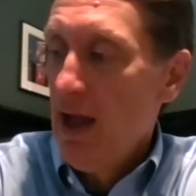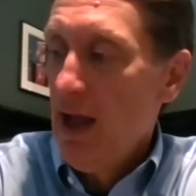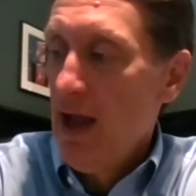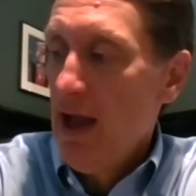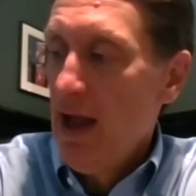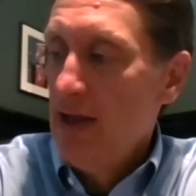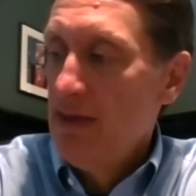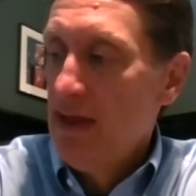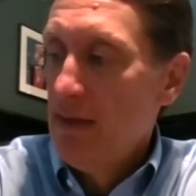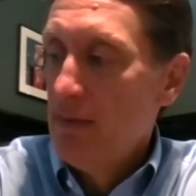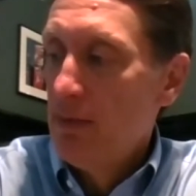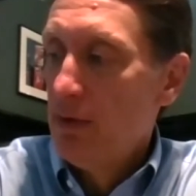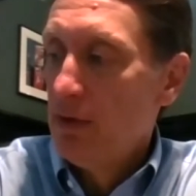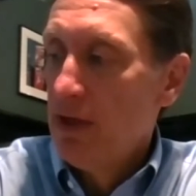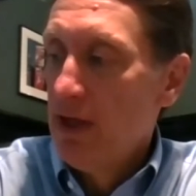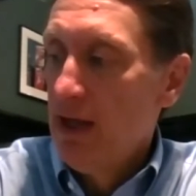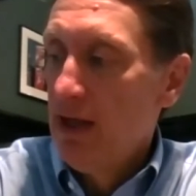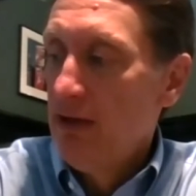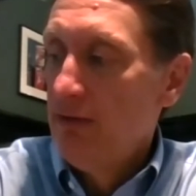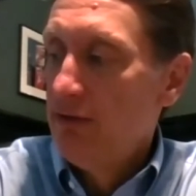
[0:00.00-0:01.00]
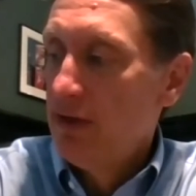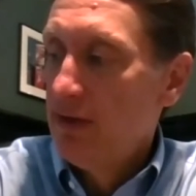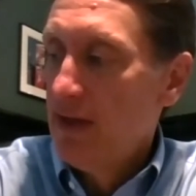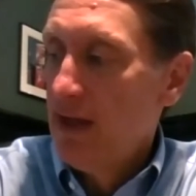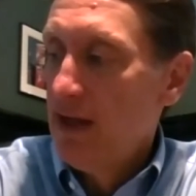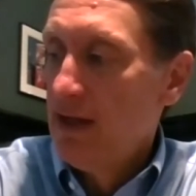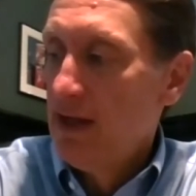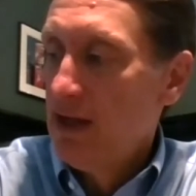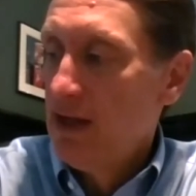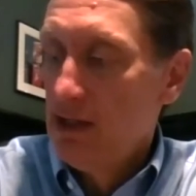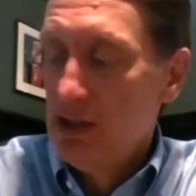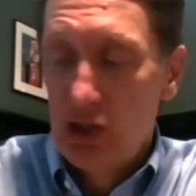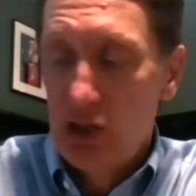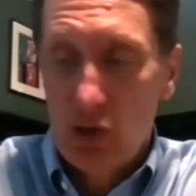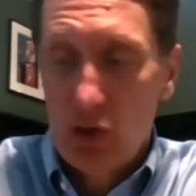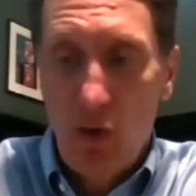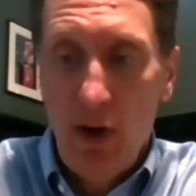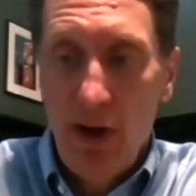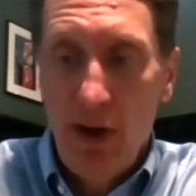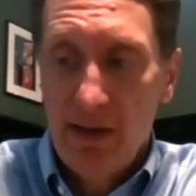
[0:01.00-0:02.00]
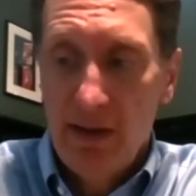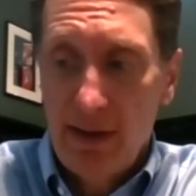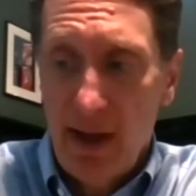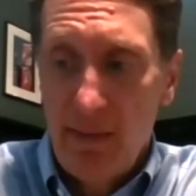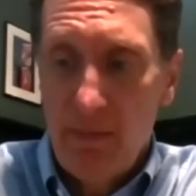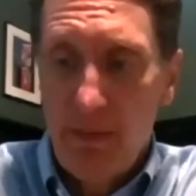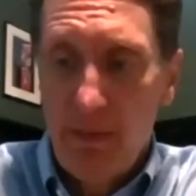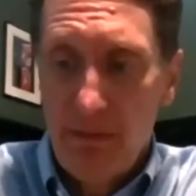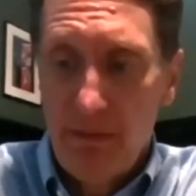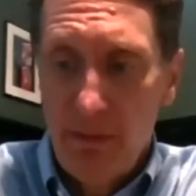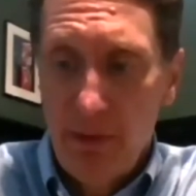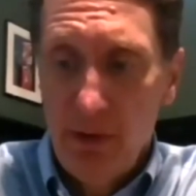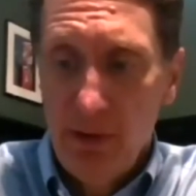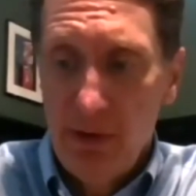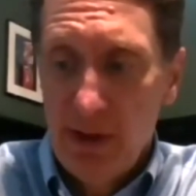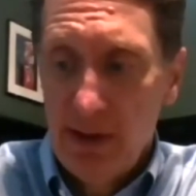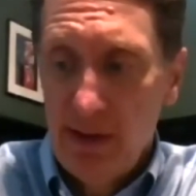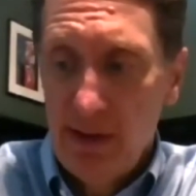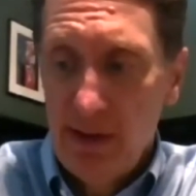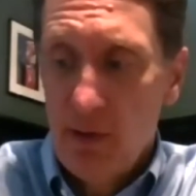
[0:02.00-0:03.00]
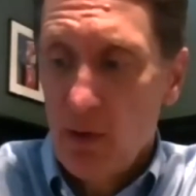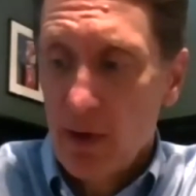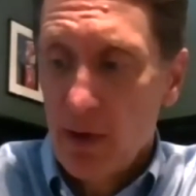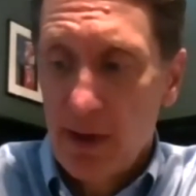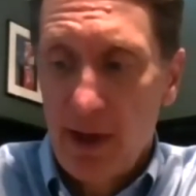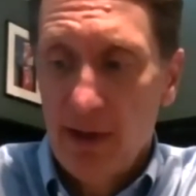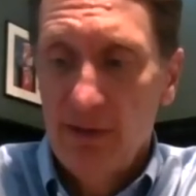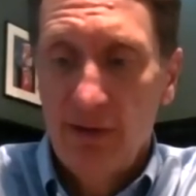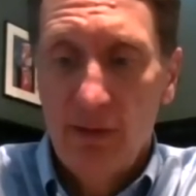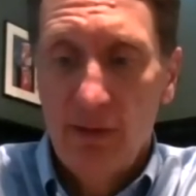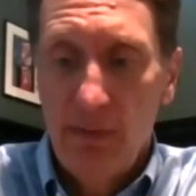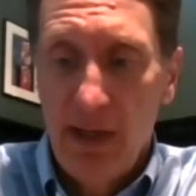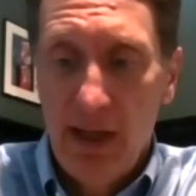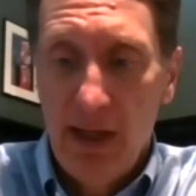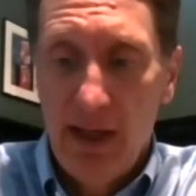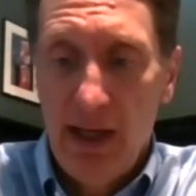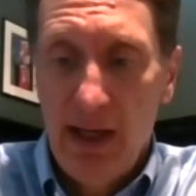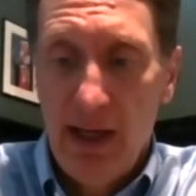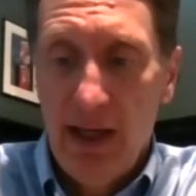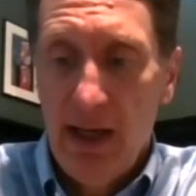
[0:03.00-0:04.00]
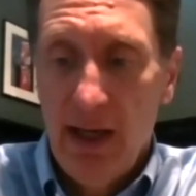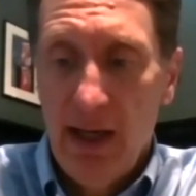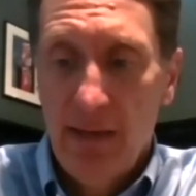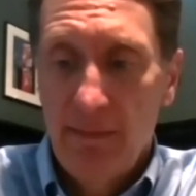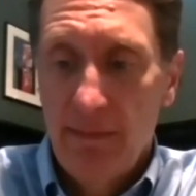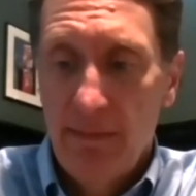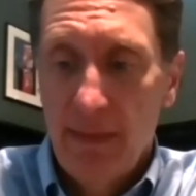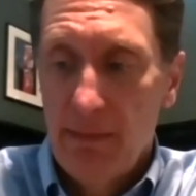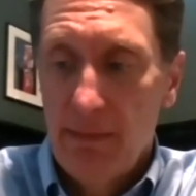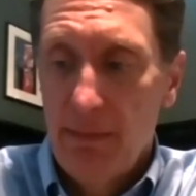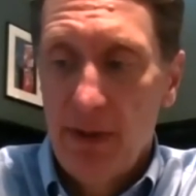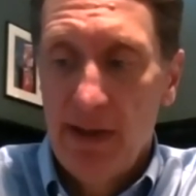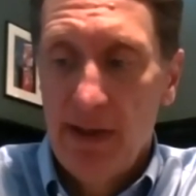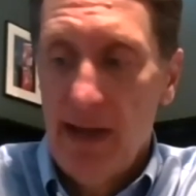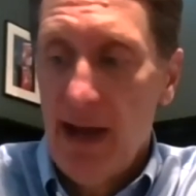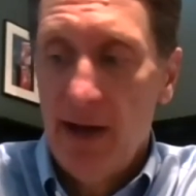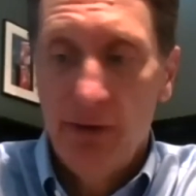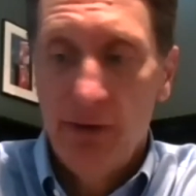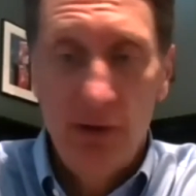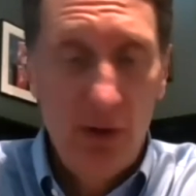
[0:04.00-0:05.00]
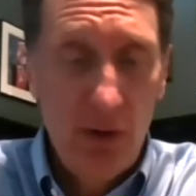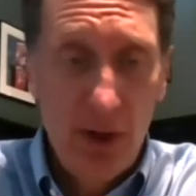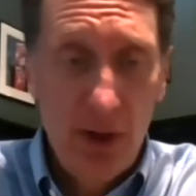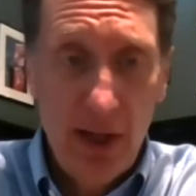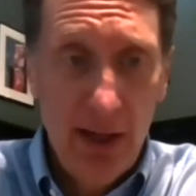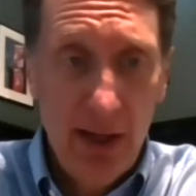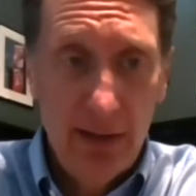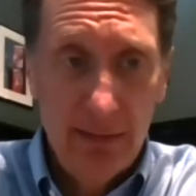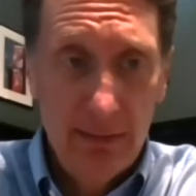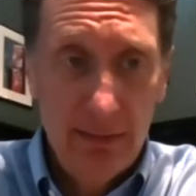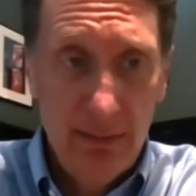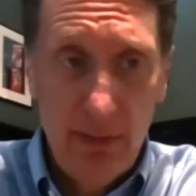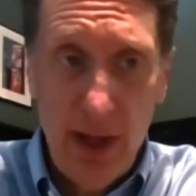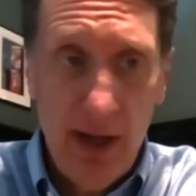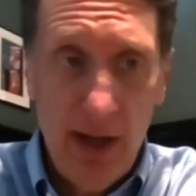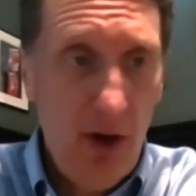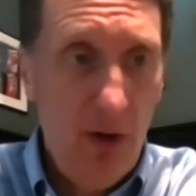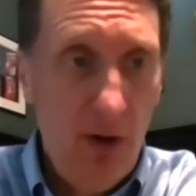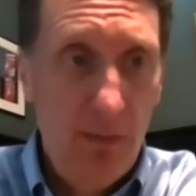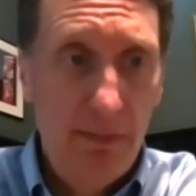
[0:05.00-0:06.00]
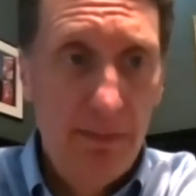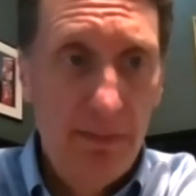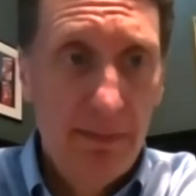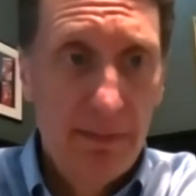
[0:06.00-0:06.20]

And they believe that they can enjoy the type of food that they were accustomed to eating, but now doing it at home.